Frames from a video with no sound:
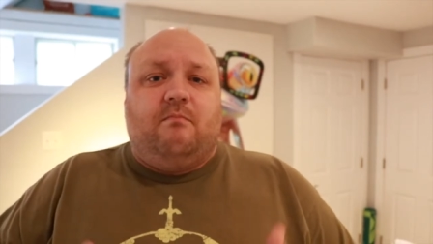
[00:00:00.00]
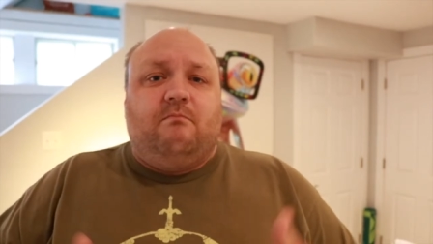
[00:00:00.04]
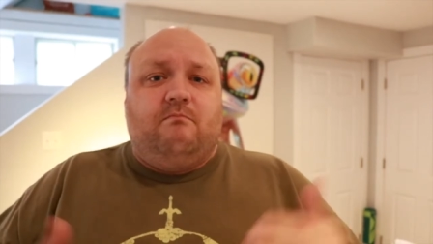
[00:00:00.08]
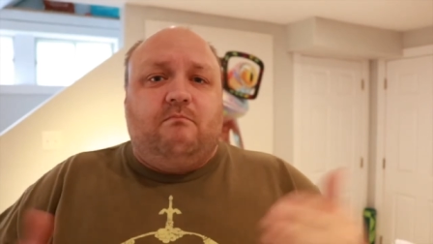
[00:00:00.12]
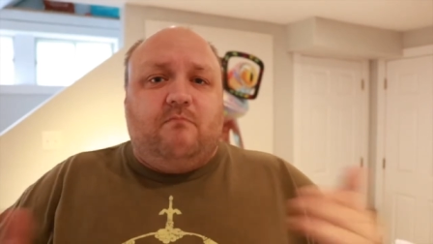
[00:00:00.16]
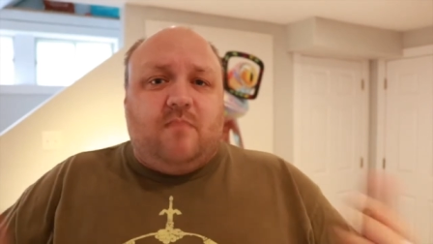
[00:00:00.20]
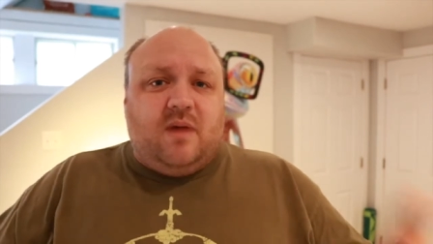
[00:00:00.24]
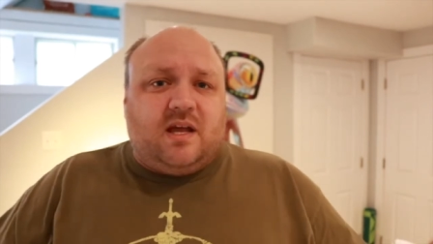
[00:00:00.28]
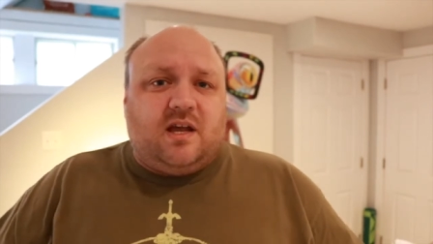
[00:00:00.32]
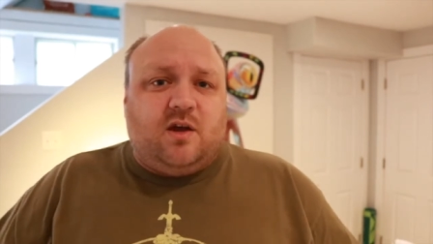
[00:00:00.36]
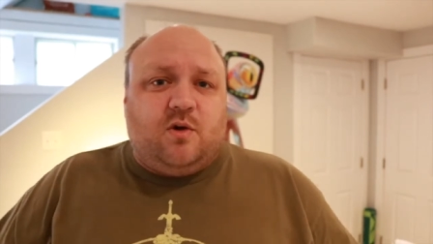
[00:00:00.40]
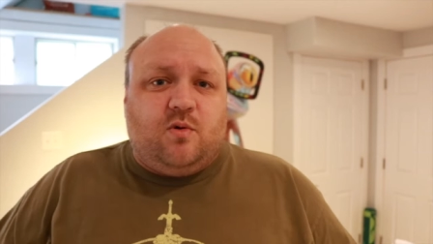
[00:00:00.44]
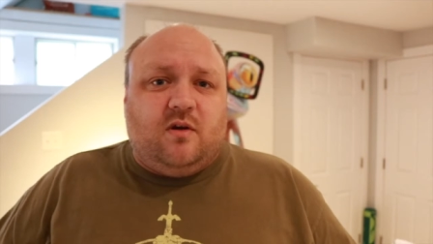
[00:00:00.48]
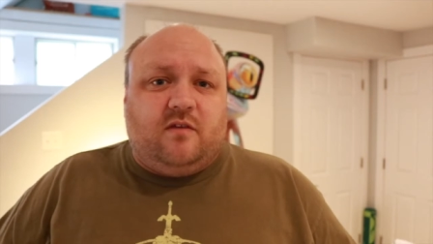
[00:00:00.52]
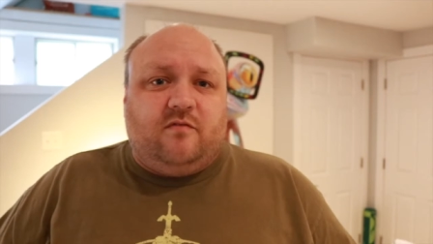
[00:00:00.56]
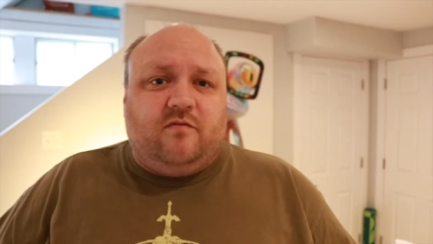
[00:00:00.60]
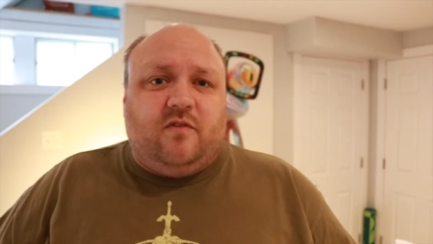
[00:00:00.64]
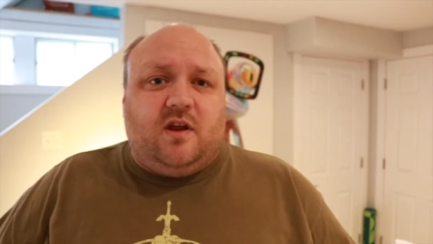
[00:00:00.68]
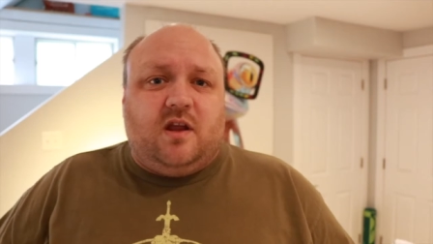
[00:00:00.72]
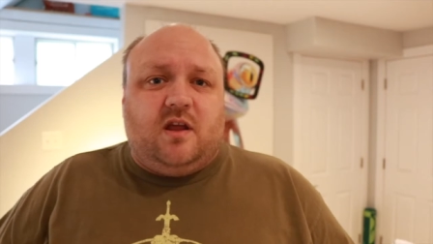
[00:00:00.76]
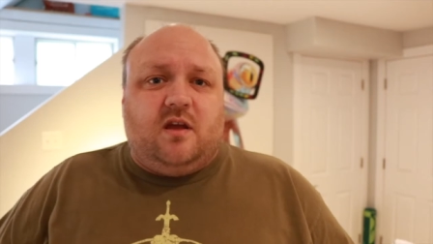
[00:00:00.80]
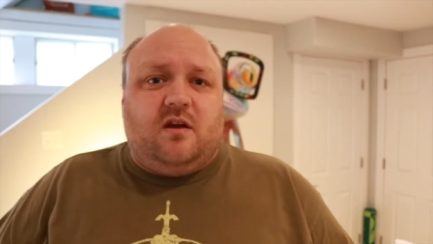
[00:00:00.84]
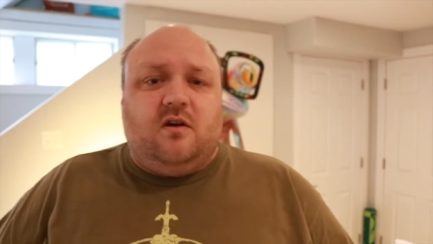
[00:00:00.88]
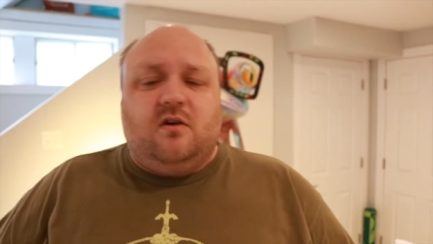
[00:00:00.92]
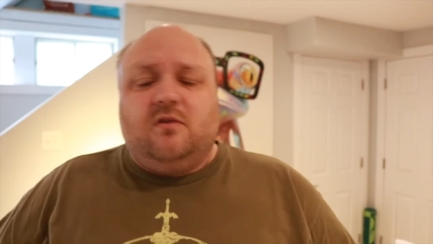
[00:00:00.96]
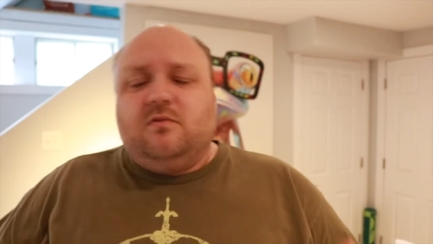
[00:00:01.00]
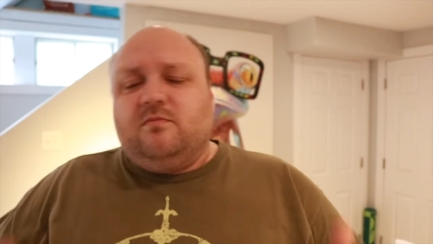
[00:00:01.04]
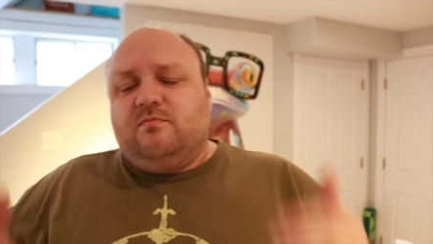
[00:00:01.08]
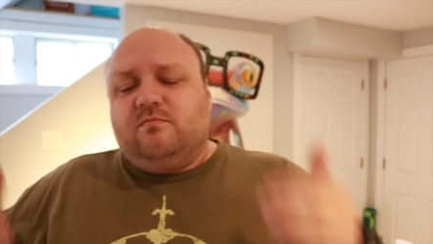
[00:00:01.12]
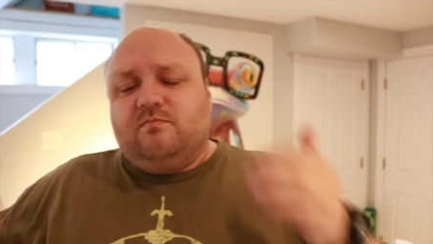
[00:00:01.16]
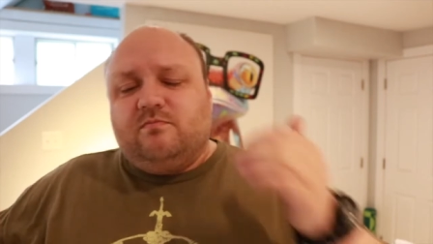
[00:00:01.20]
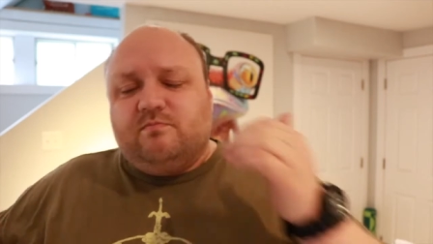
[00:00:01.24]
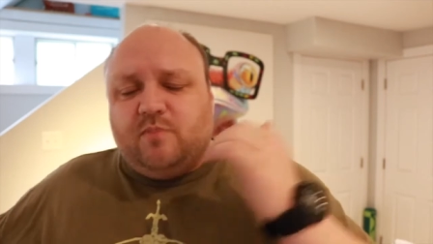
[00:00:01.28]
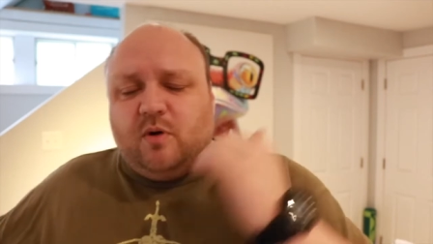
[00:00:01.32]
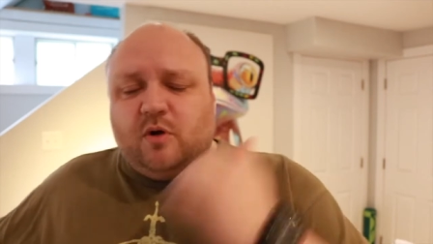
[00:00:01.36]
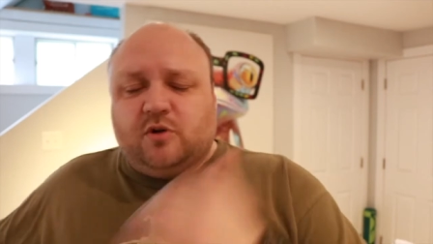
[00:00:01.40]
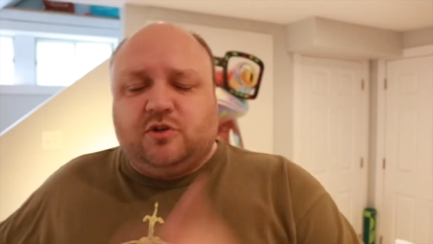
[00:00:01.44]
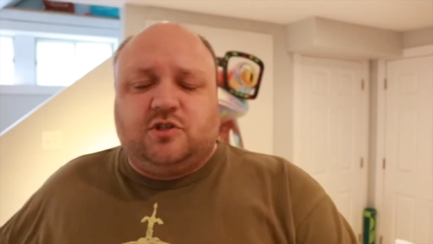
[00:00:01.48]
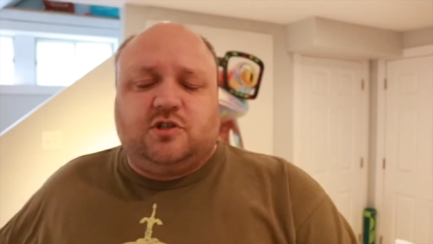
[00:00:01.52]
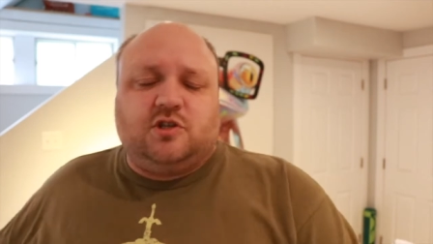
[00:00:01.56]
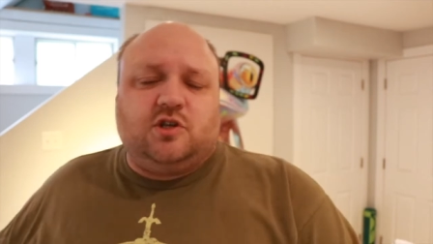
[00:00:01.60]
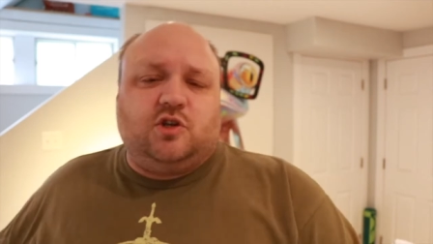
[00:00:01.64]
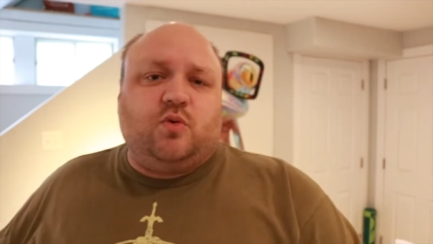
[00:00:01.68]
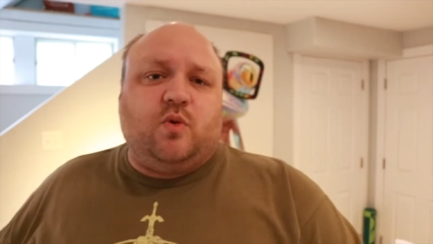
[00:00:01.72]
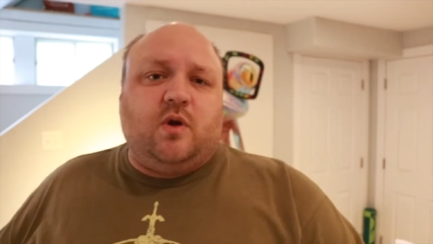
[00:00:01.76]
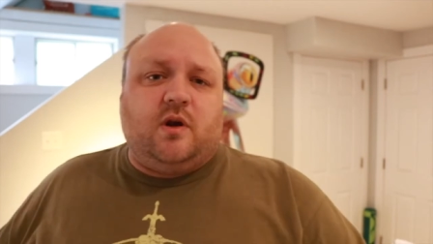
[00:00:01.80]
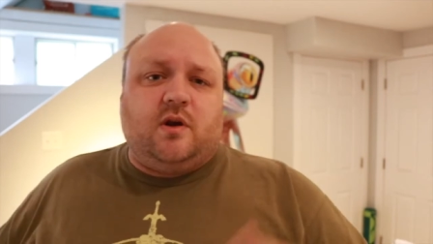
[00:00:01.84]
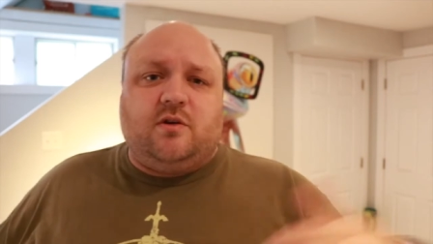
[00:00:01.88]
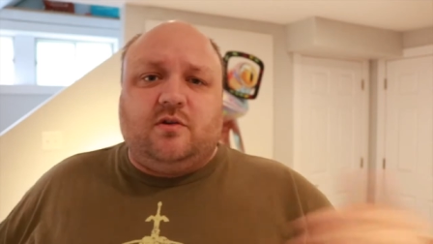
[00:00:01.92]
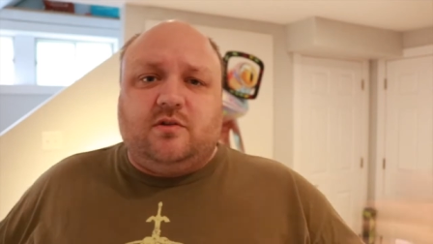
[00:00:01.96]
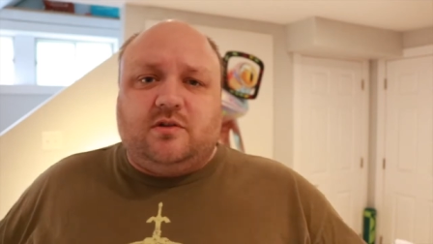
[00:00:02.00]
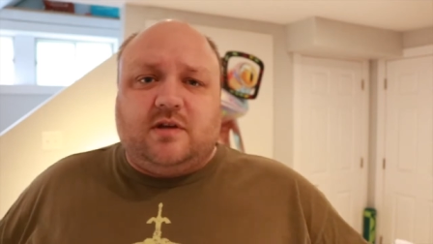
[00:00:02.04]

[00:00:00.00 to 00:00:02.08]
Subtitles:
Make a quick video, post it to Twitter,